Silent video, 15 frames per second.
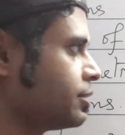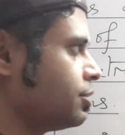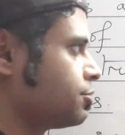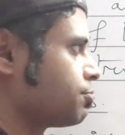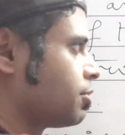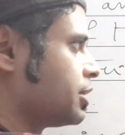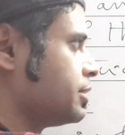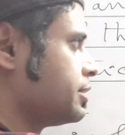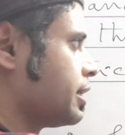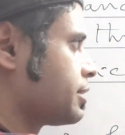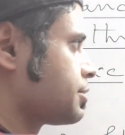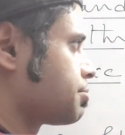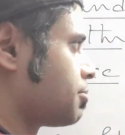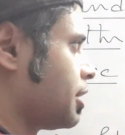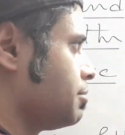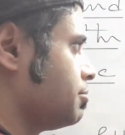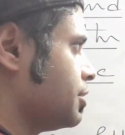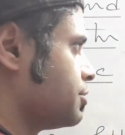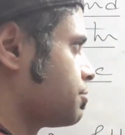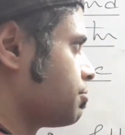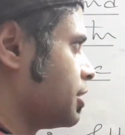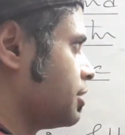this one is x prime,
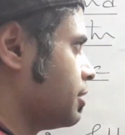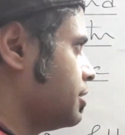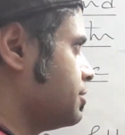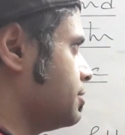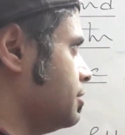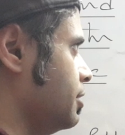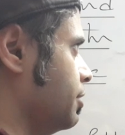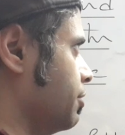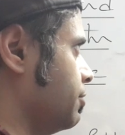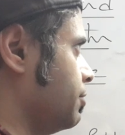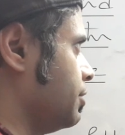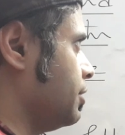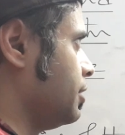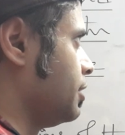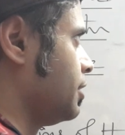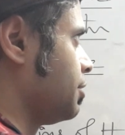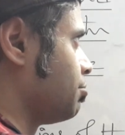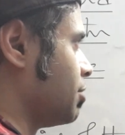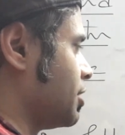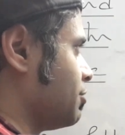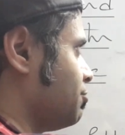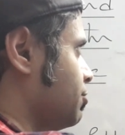this one is 0.
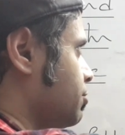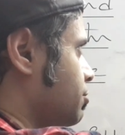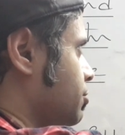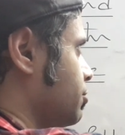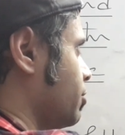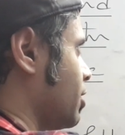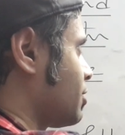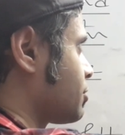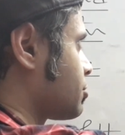But if you do not